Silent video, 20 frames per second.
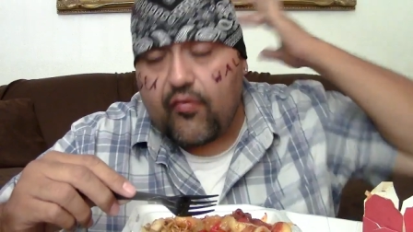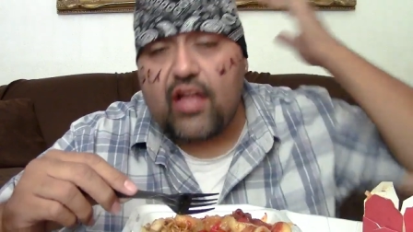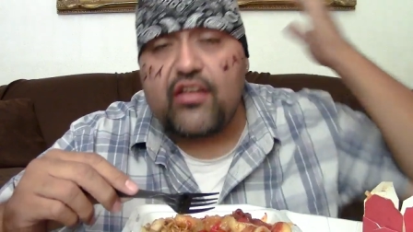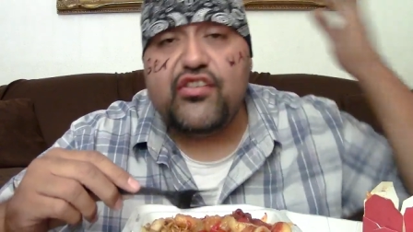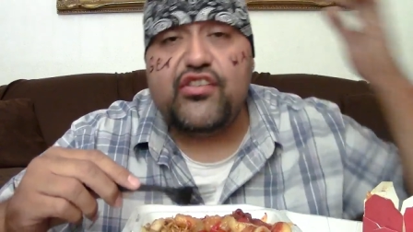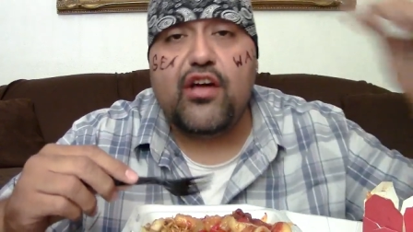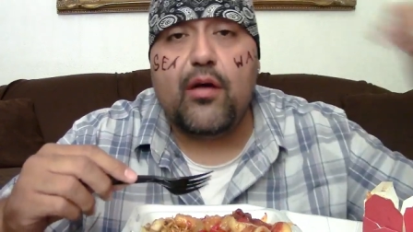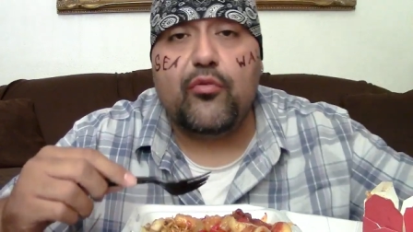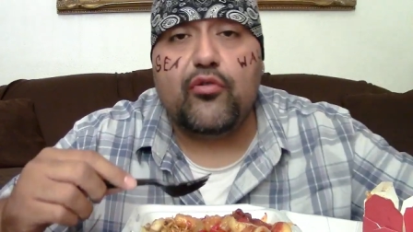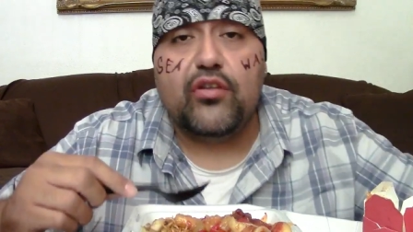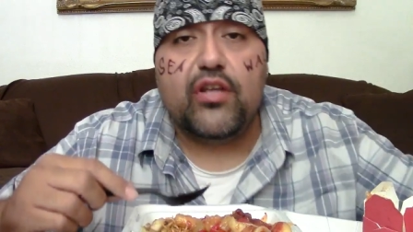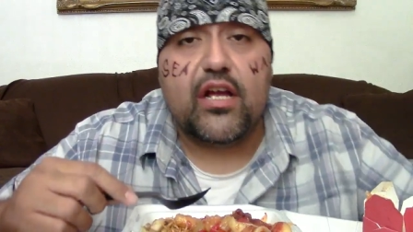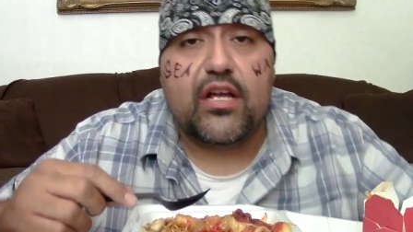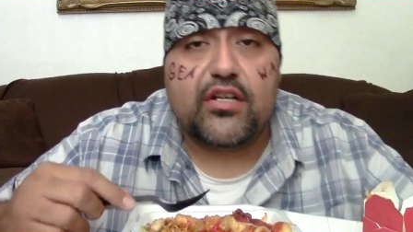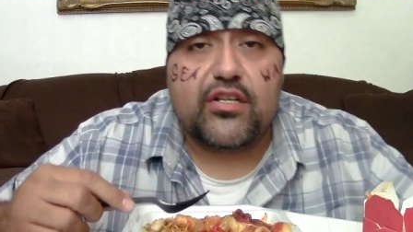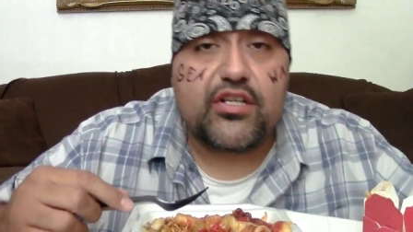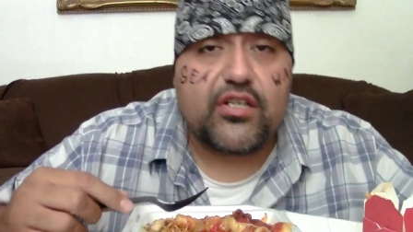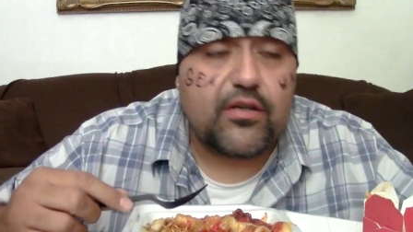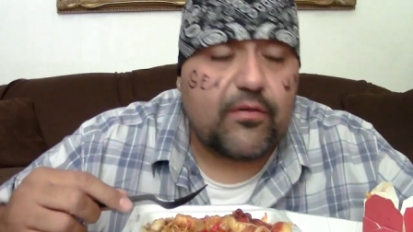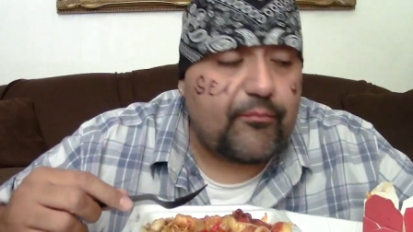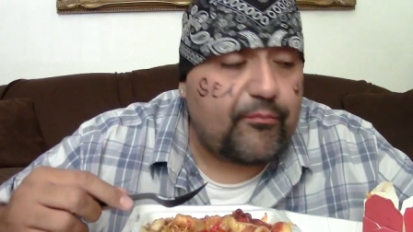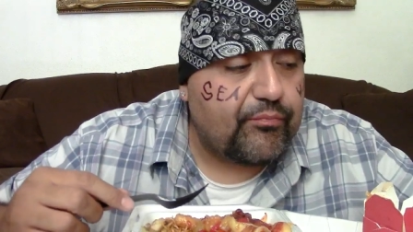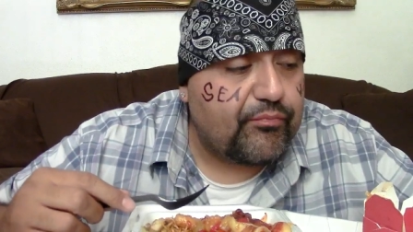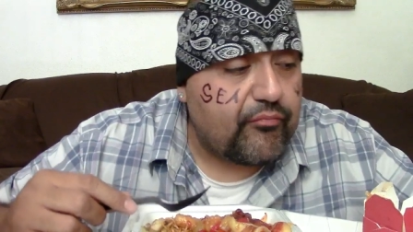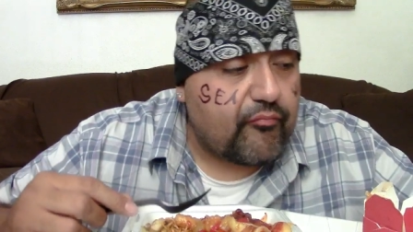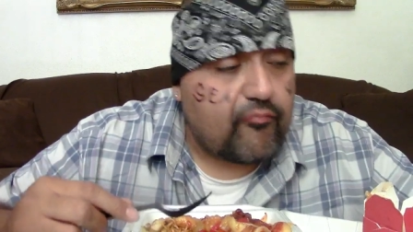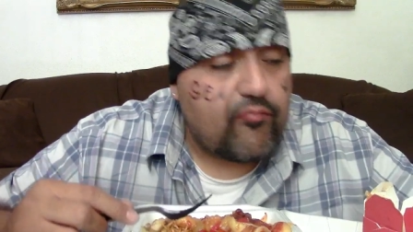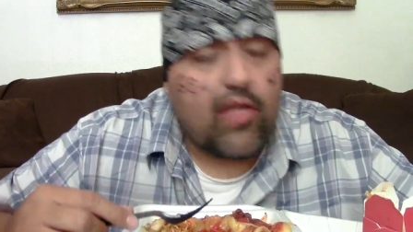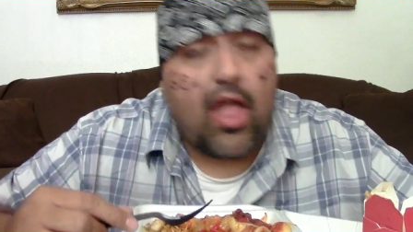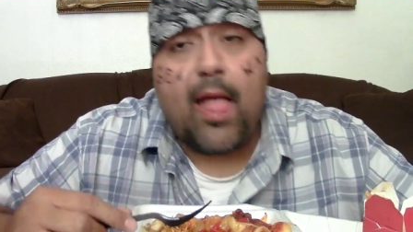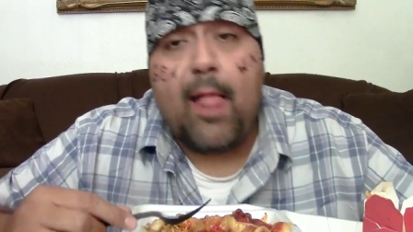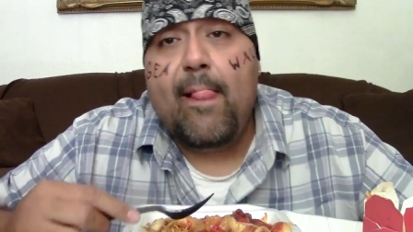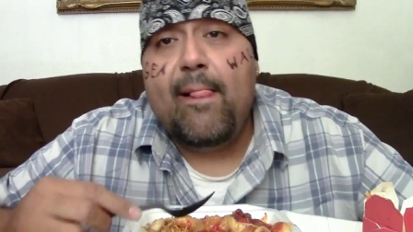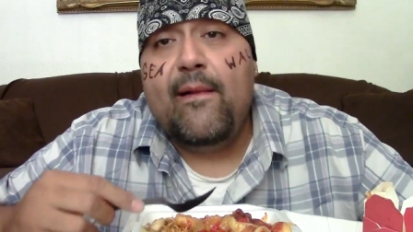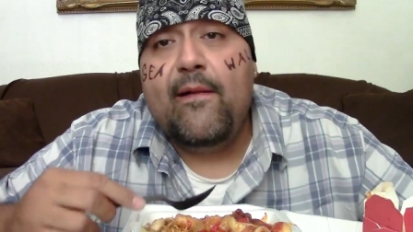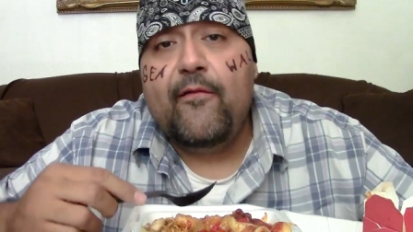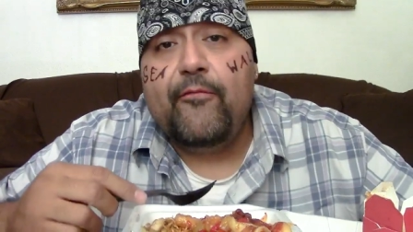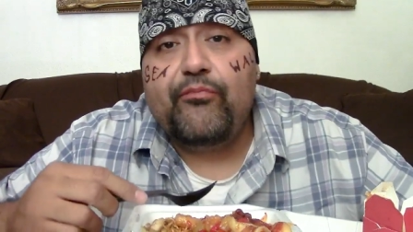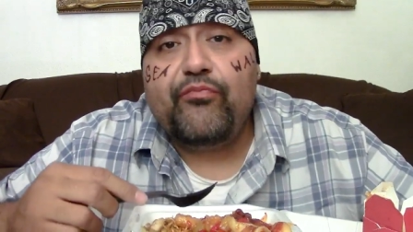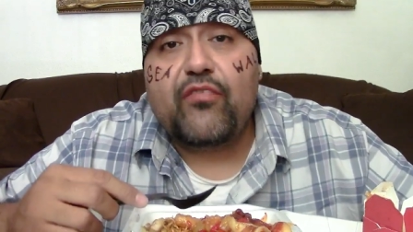Double Dutch.
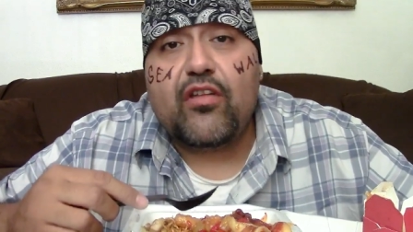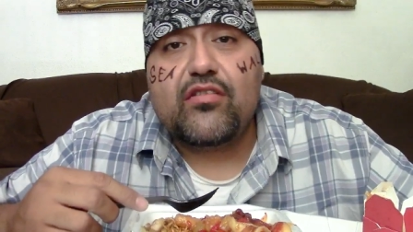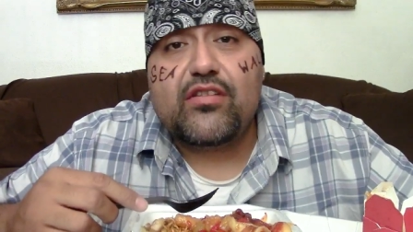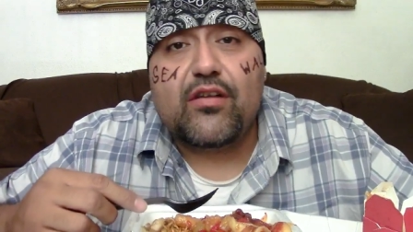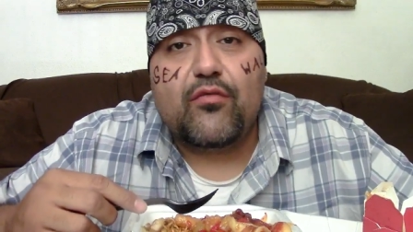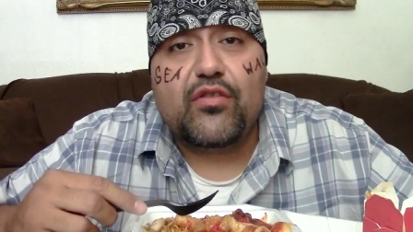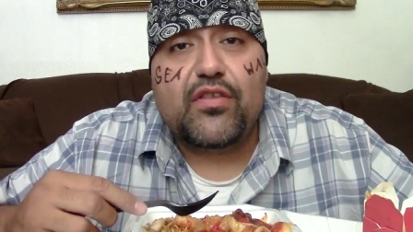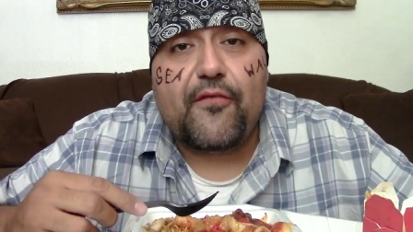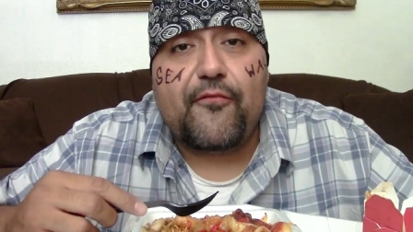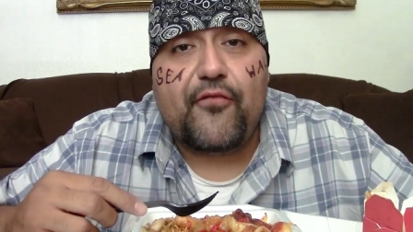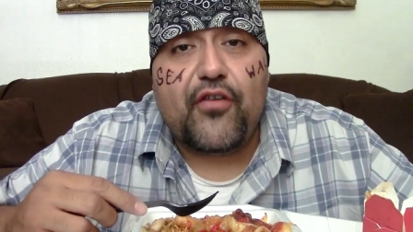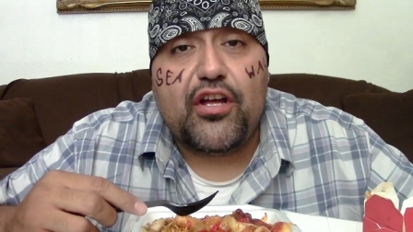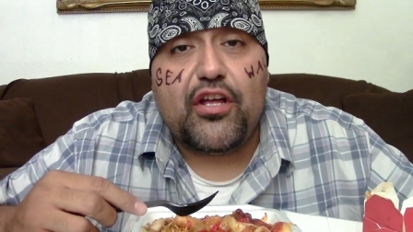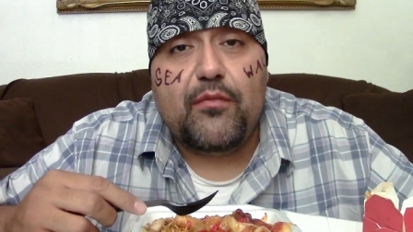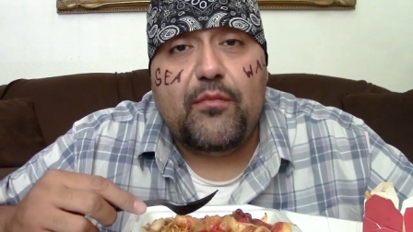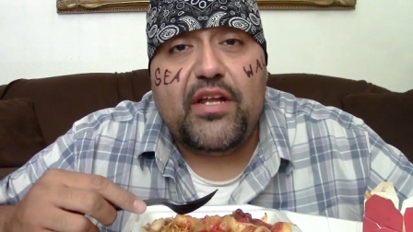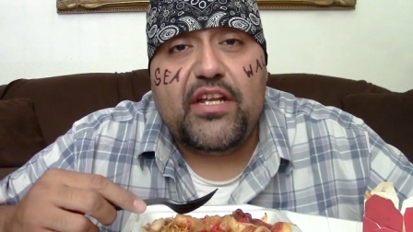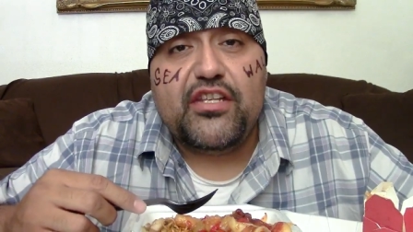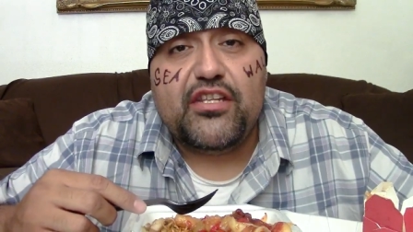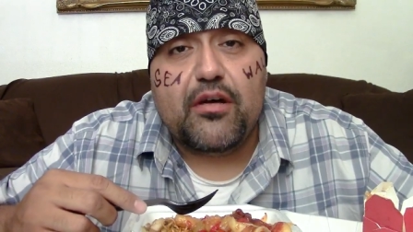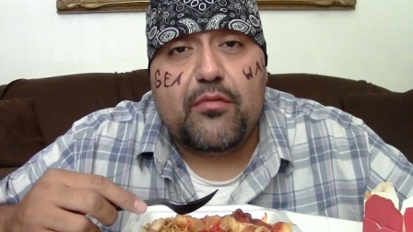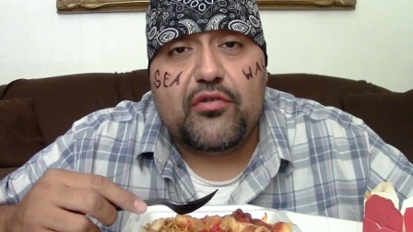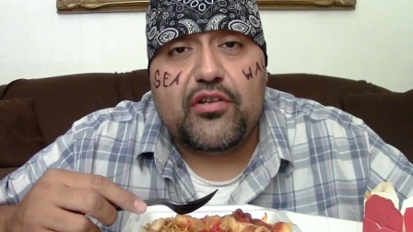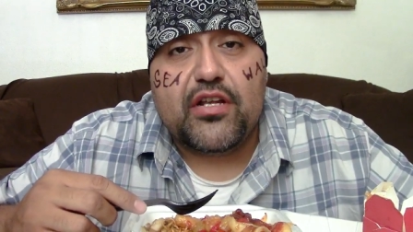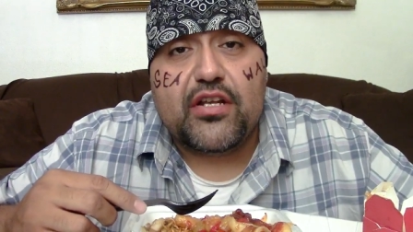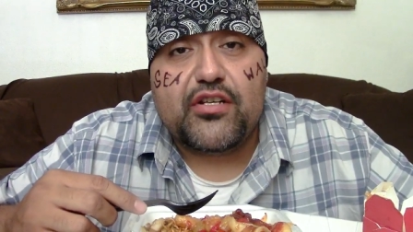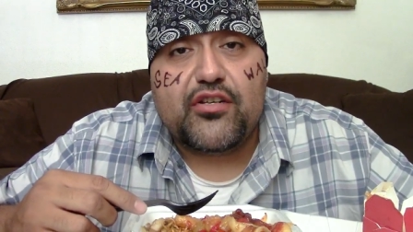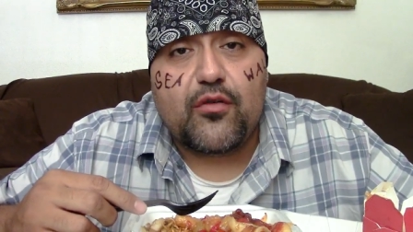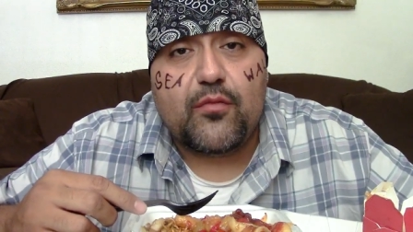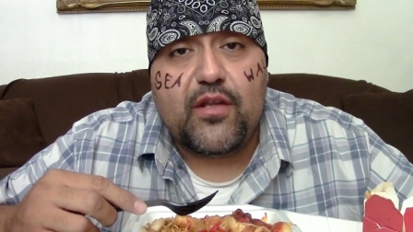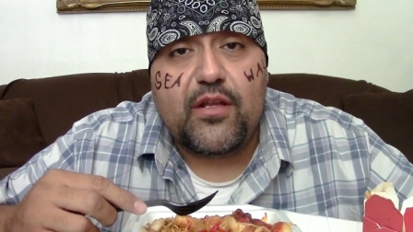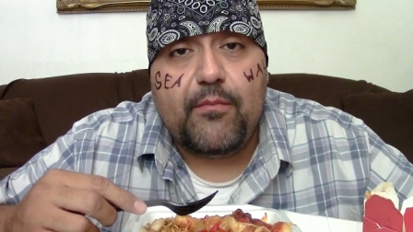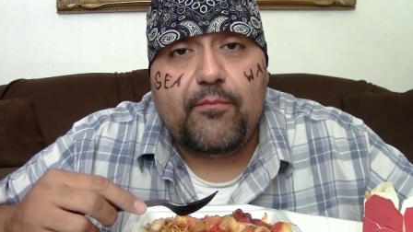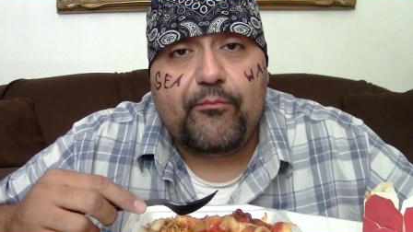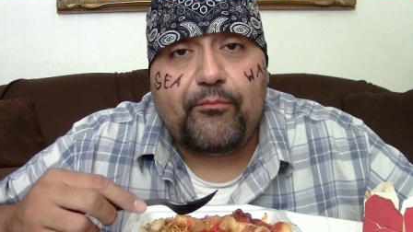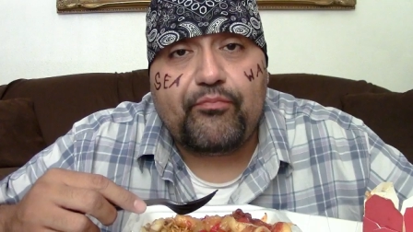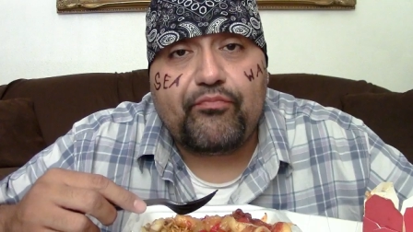I was like, what the fuck you mean double Dutch, homie?